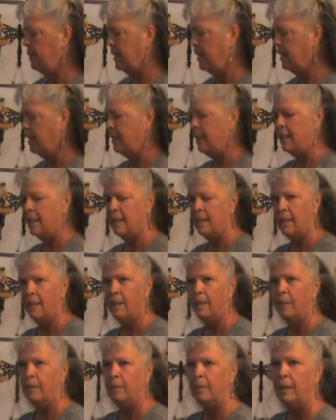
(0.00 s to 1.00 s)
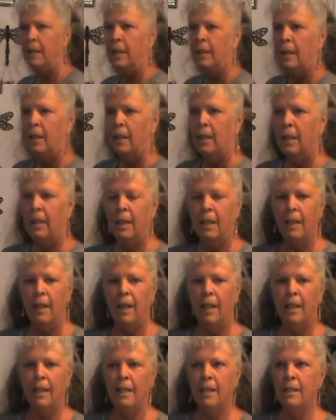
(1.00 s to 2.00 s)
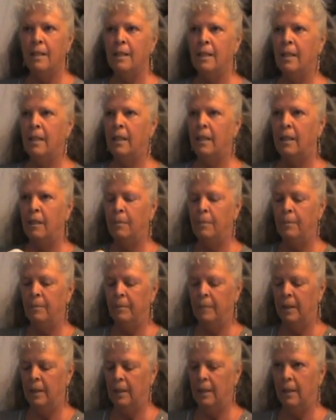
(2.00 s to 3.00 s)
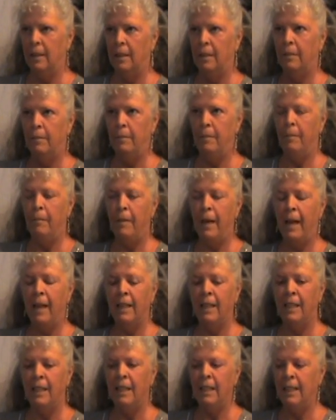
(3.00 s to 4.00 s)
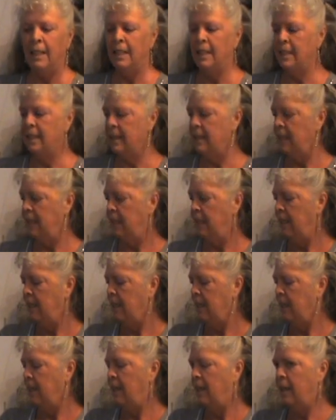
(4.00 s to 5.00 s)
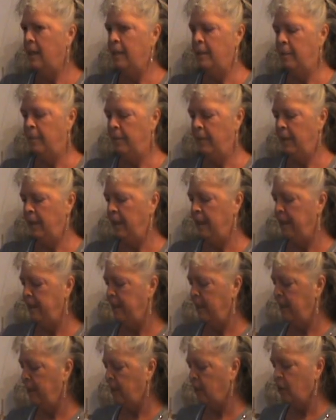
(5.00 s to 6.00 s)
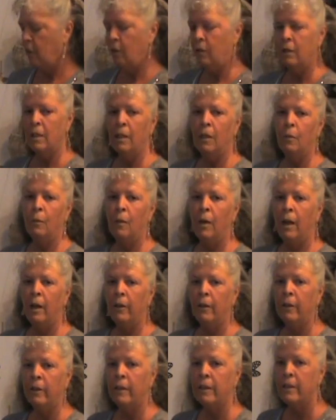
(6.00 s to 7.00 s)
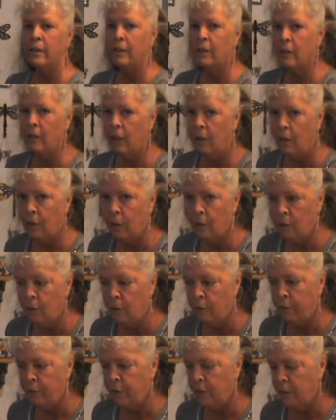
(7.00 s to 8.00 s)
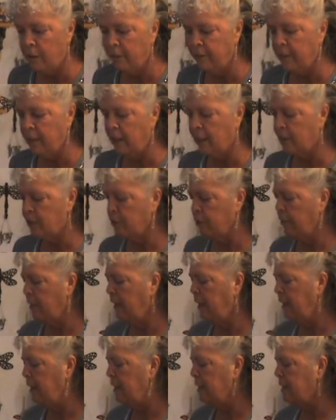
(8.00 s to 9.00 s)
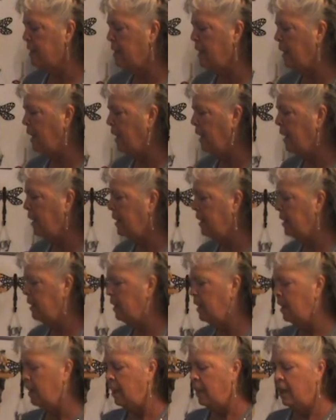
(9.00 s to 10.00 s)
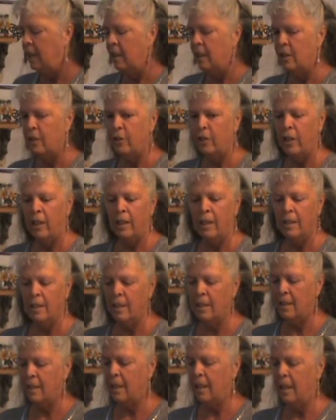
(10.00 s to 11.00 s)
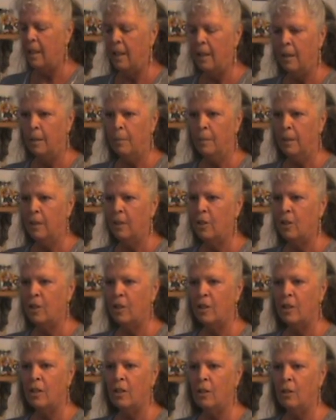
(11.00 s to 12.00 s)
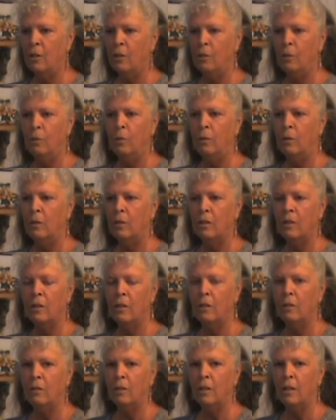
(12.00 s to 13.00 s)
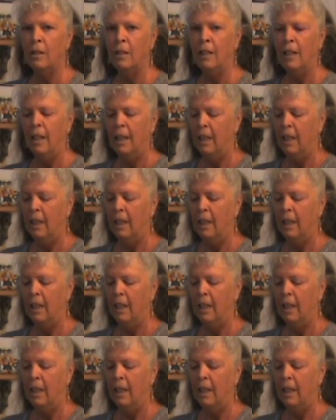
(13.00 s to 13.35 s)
magnesium. It has manganese. And then the coconut water is so full of electrolytes and just it's just so good.